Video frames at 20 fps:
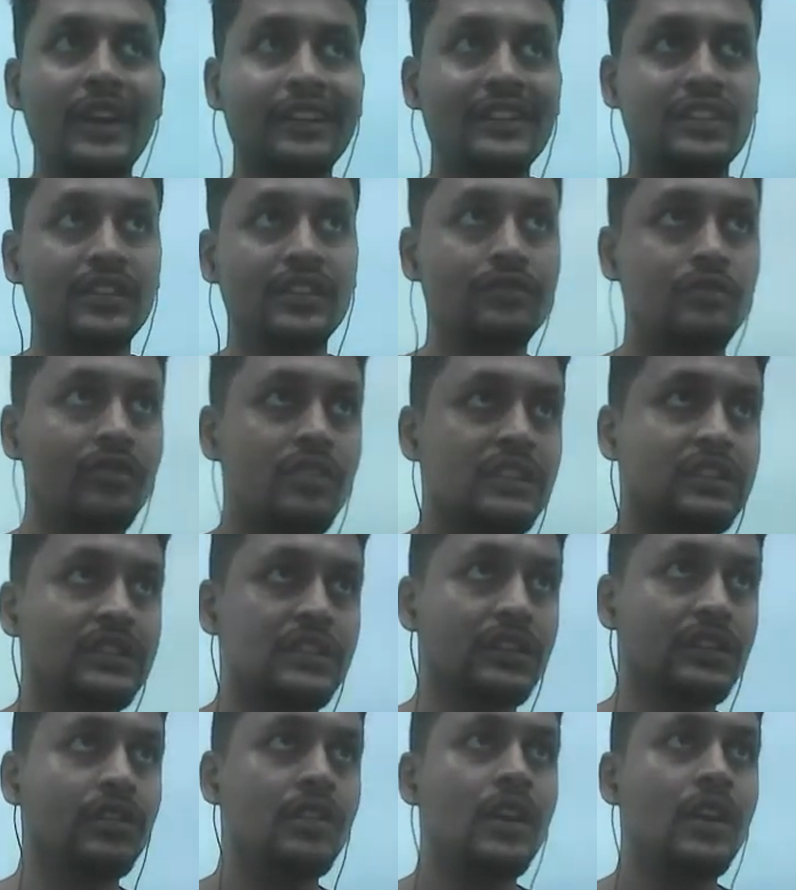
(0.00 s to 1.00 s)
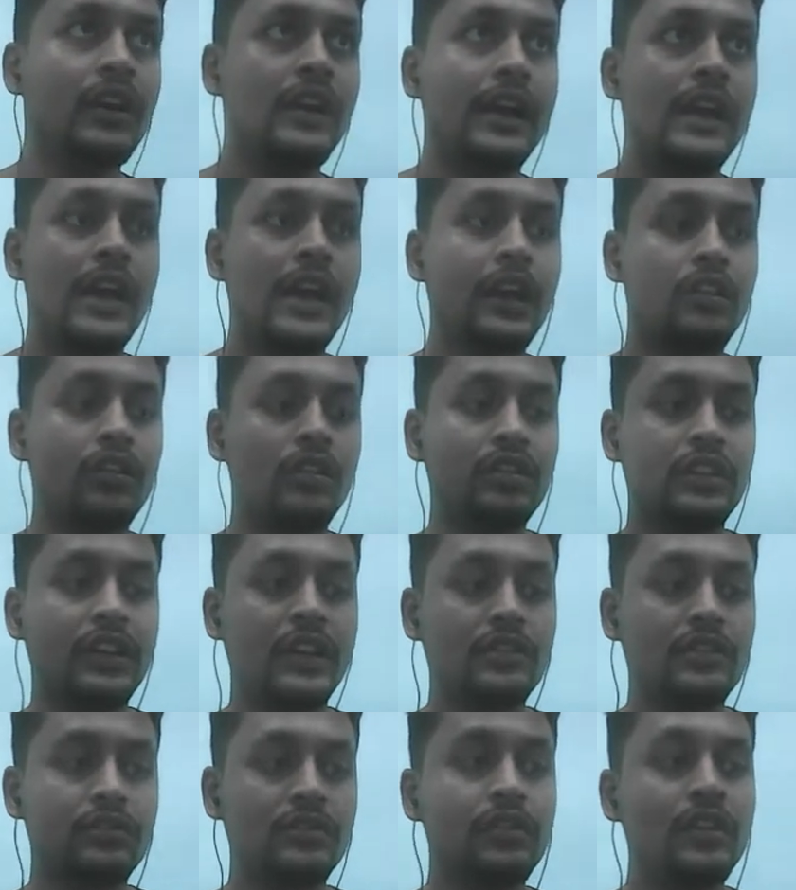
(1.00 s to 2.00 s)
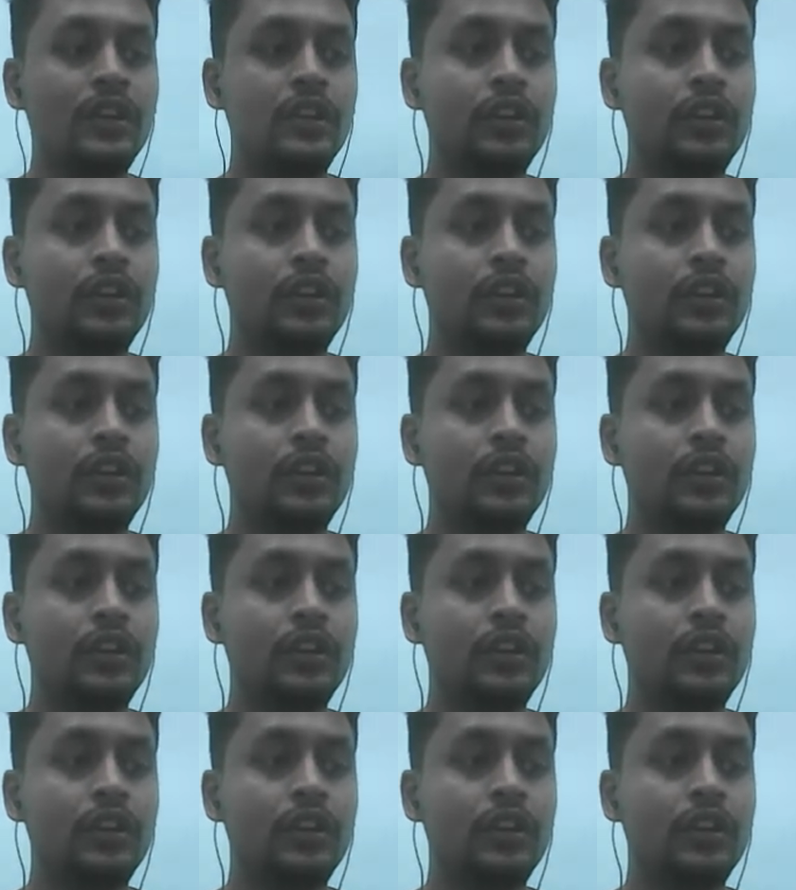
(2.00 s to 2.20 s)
matrix notation, and all that.